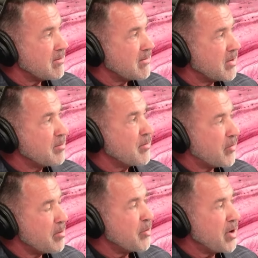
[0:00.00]

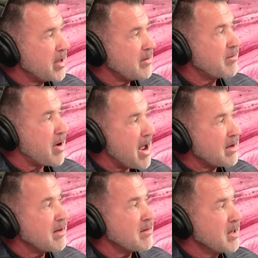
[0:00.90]
from drilling,
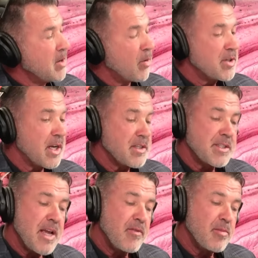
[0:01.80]
fracking? What shuts
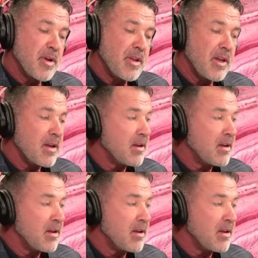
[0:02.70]
us down from building a